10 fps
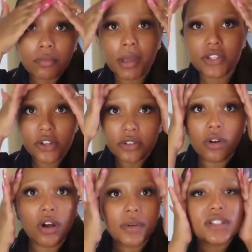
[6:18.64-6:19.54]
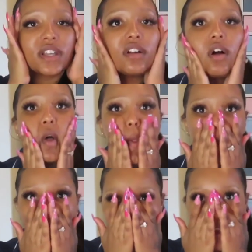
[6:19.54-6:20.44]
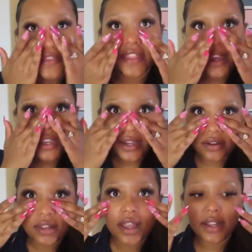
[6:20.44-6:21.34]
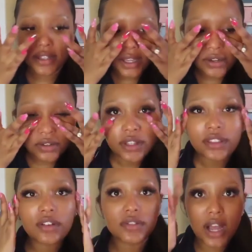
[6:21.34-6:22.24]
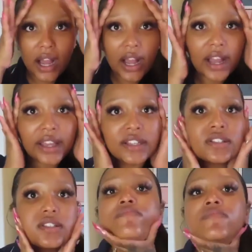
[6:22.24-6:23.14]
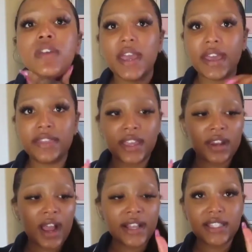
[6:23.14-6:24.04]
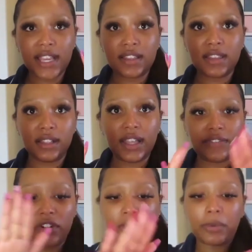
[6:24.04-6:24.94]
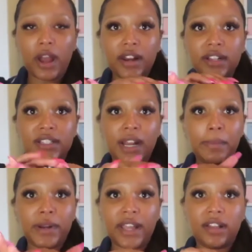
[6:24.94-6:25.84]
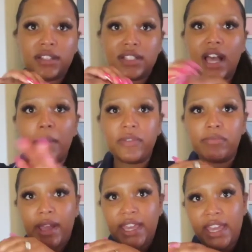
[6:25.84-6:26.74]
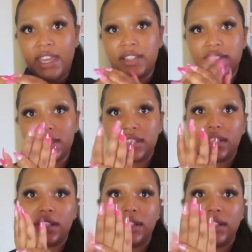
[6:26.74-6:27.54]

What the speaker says: Make sure you always get all the way in that hairline, get underneath those eyes. And then I take the leftover product and I put it on the top of my hands.